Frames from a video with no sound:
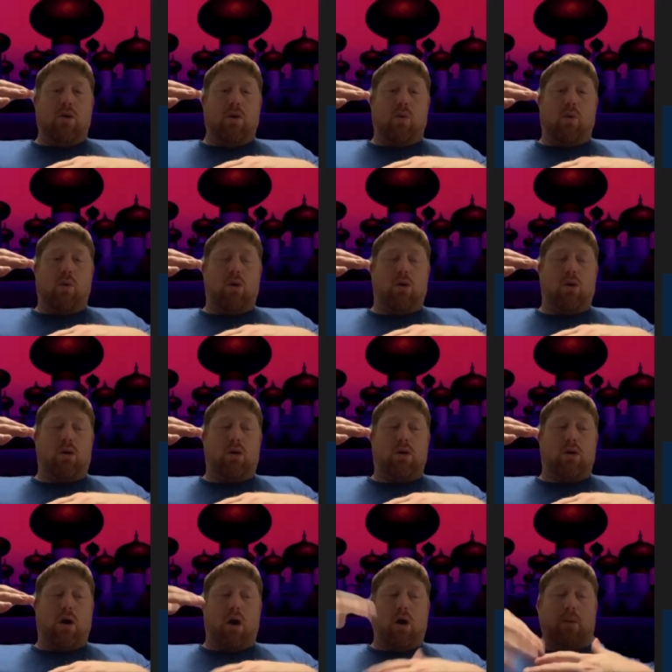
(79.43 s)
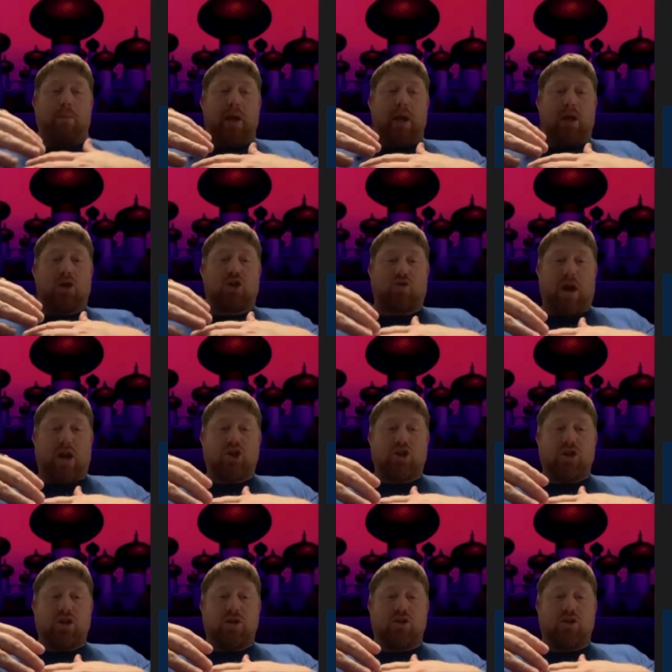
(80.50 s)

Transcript: or aren't being stretched.